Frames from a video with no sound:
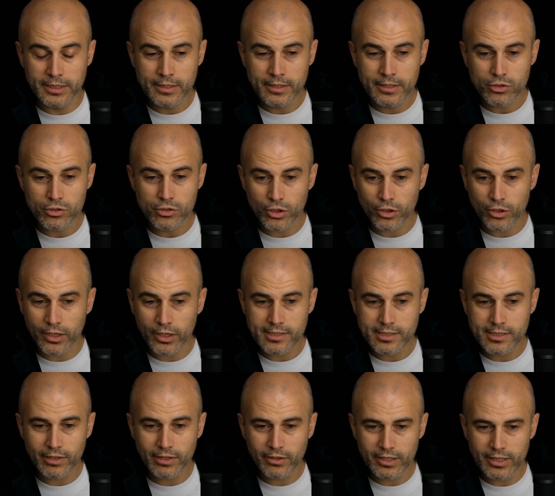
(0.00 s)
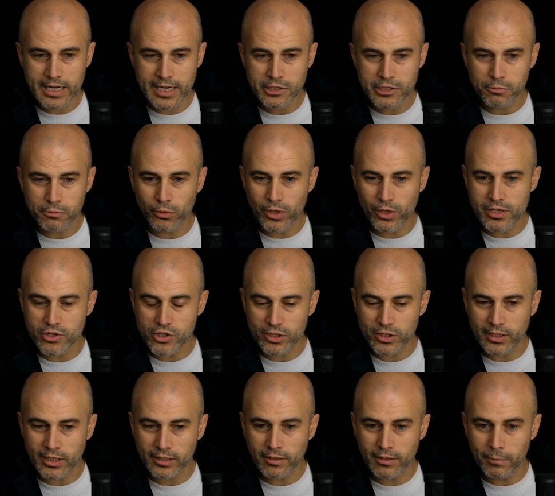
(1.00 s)
So it's a very nice bridge
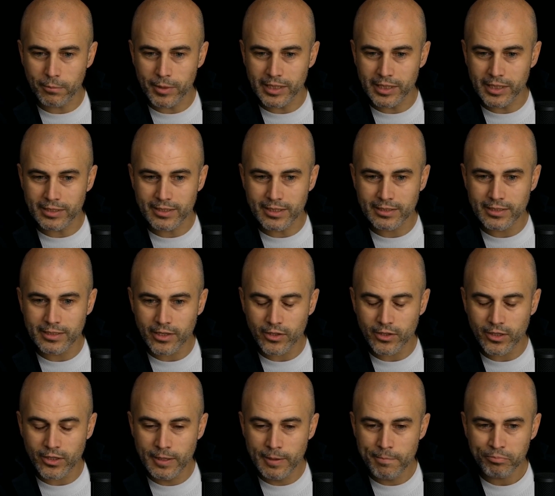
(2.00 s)
that they're building there.